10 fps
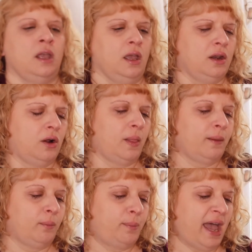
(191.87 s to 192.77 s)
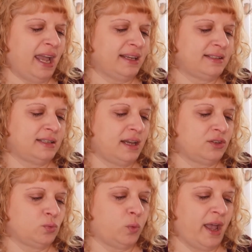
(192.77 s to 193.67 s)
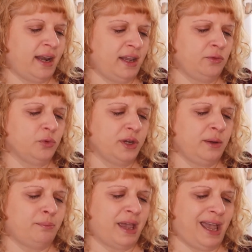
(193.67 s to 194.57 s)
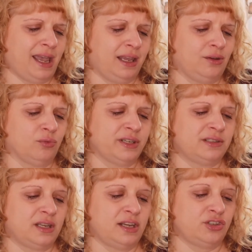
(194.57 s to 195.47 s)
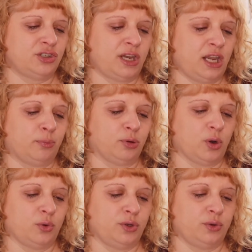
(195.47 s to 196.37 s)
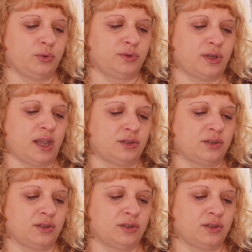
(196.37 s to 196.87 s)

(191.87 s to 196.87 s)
And on the back it says, wet and wring bag, rinse and shake produce,